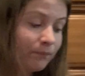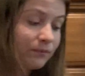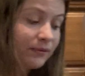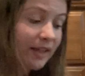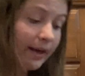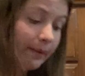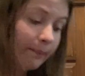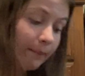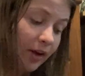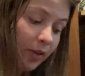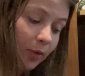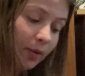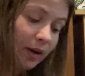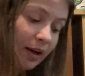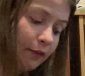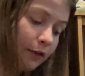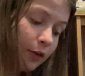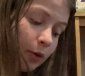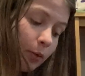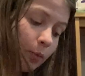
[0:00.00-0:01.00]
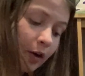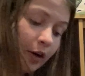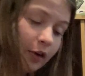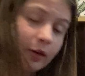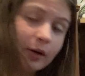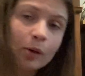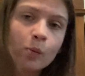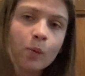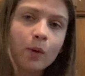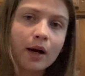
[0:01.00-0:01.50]
And by the way, if you're
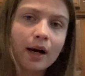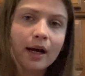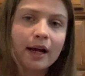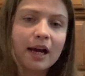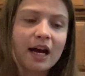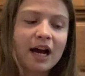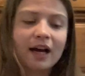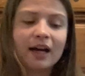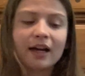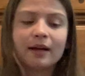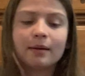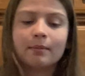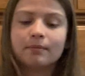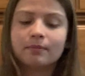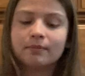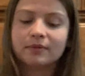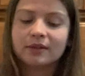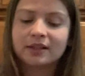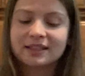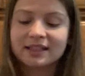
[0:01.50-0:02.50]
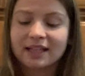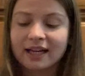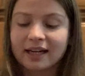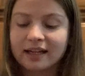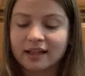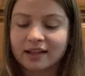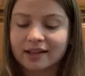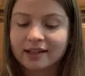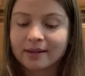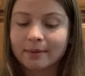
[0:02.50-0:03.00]
wondering why I am saying
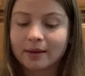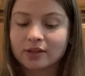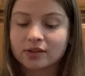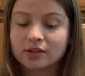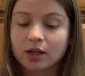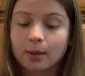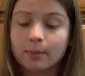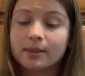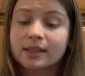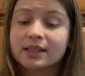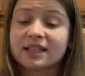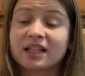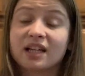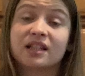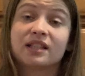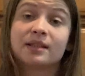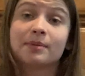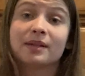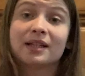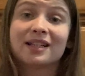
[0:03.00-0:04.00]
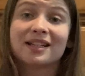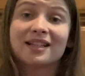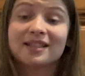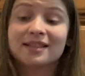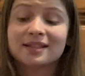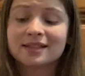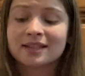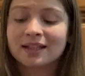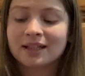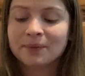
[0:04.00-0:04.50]
nothing about Thomas, that is
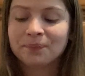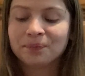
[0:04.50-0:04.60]
because